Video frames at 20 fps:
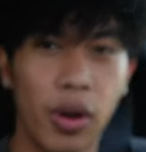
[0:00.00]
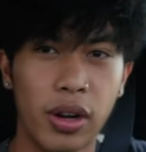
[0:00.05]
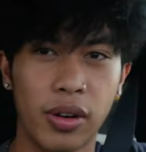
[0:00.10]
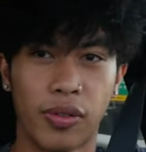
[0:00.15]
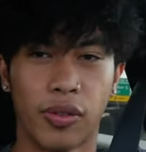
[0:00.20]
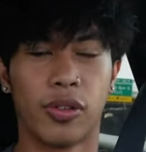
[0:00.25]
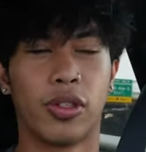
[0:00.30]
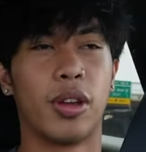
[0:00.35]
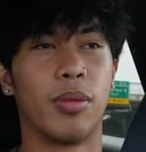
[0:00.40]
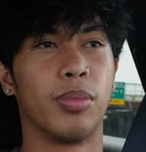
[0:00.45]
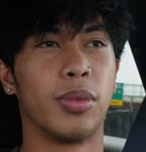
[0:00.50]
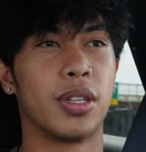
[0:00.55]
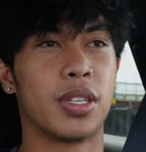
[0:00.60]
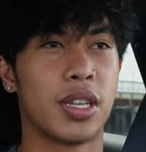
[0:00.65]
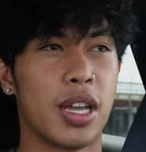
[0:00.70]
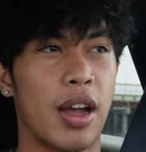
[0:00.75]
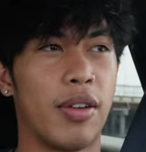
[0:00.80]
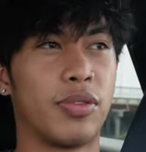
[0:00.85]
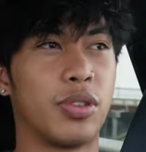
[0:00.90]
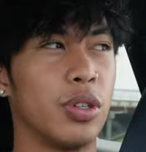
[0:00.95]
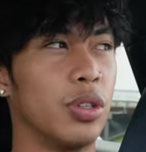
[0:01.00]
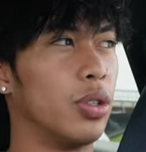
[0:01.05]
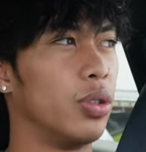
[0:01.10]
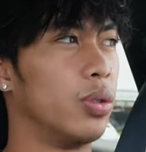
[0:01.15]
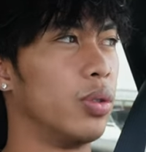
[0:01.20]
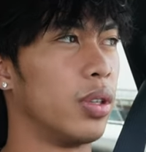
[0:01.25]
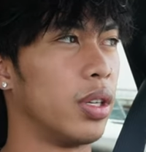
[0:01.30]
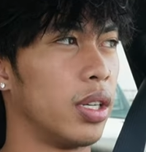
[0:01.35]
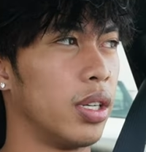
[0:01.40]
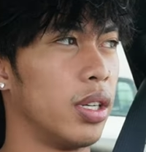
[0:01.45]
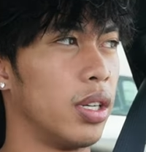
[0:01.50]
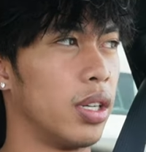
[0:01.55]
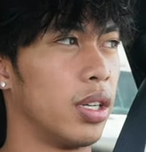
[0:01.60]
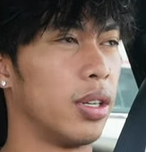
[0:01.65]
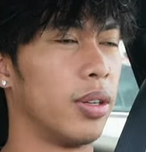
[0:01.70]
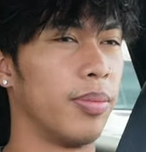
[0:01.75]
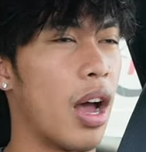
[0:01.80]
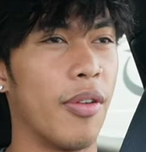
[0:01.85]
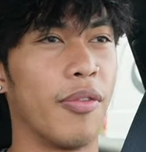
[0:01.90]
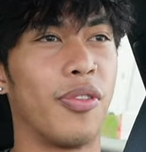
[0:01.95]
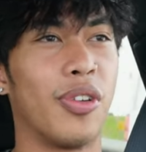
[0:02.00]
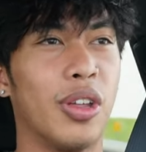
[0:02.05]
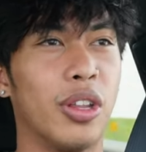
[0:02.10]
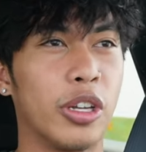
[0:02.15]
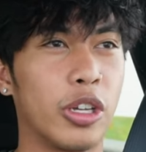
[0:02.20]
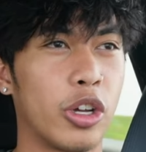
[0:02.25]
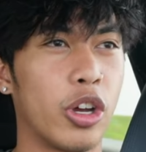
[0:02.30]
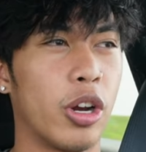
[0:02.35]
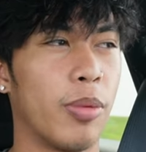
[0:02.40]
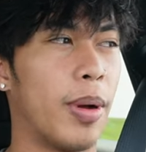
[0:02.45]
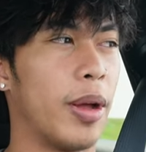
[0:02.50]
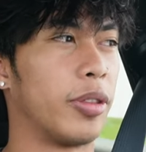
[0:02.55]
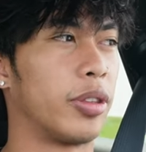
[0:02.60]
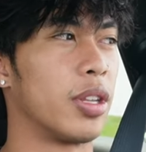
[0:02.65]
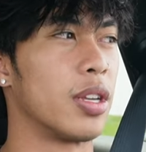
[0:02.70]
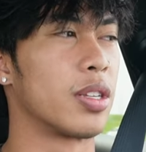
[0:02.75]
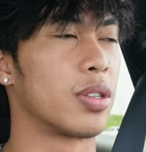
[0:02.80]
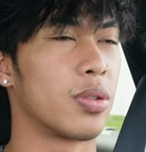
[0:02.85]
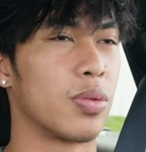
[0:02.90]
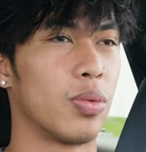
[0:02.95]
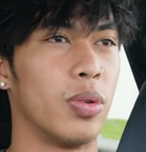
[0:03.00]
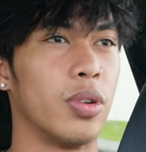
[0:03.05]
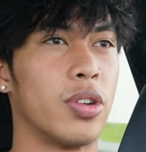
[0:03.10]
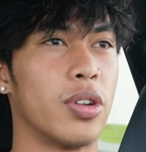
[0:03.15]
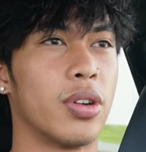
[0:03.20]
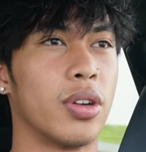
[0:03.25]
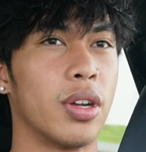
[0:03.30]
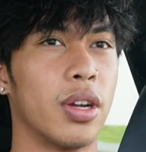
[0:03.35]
ready for them this afternoon, and I'm feeling good about this one.